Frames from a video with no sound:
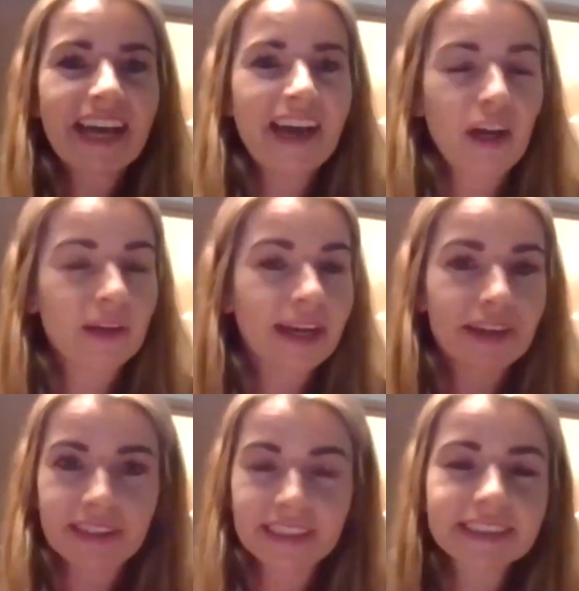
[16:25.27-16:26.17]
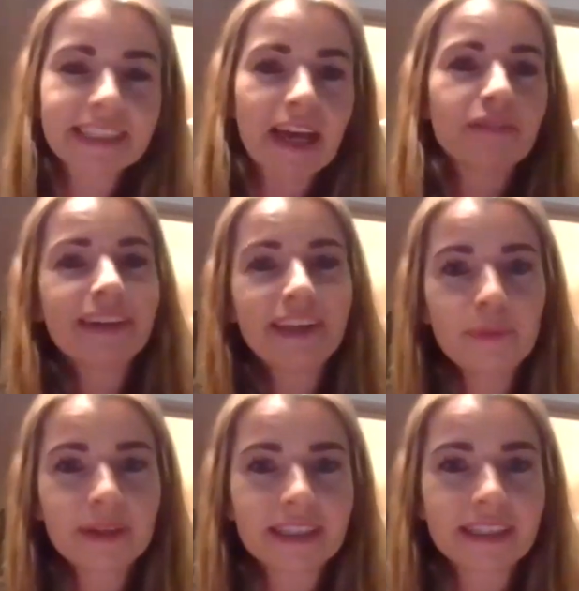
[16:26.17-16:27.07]
And I need to care for him,
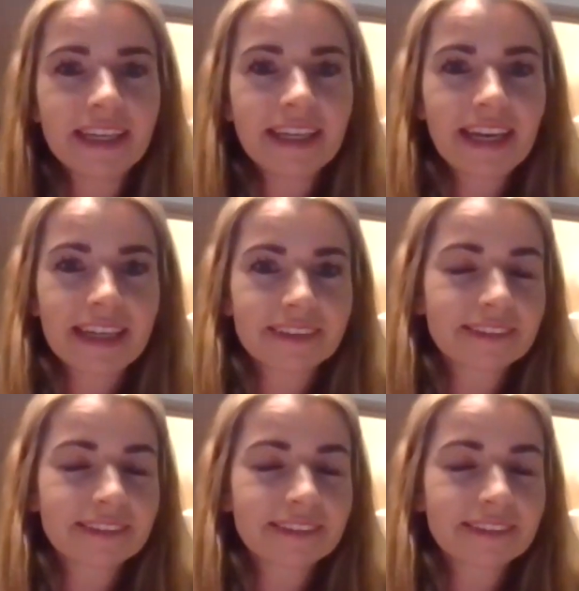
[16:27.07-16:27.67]
and